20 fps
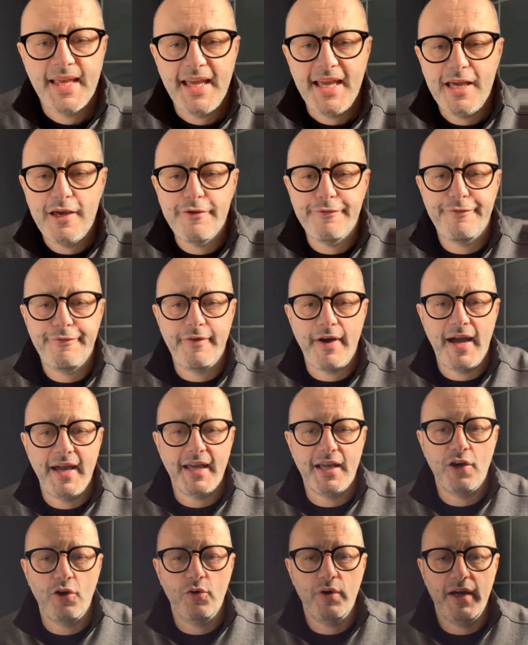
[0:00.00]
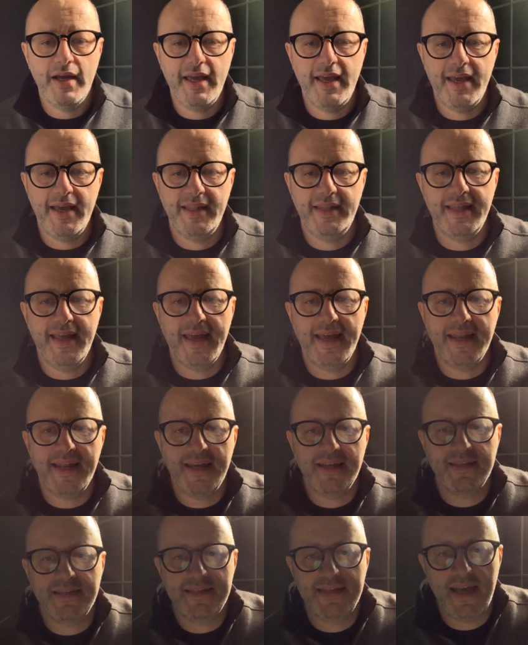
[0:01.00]
If I go ahead and
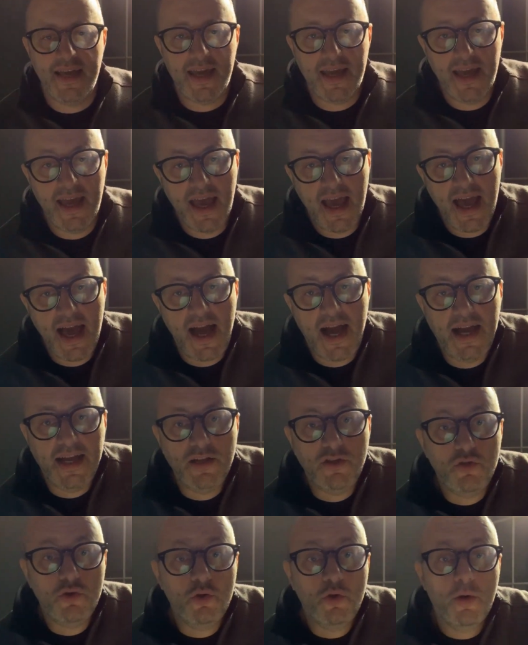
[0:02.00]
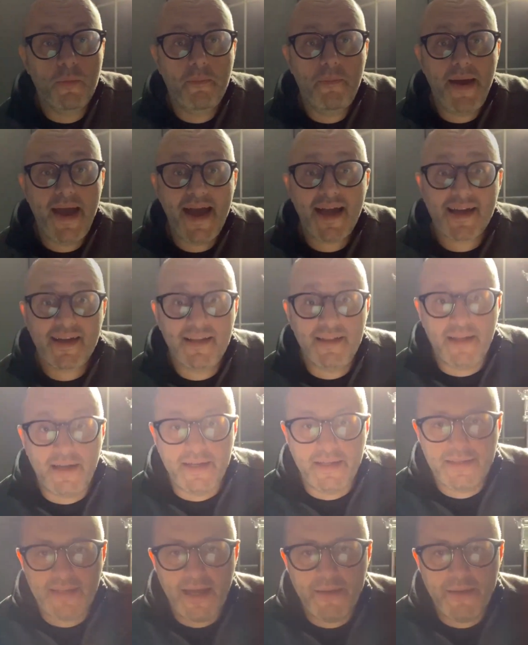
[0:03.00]
I say I do backlight,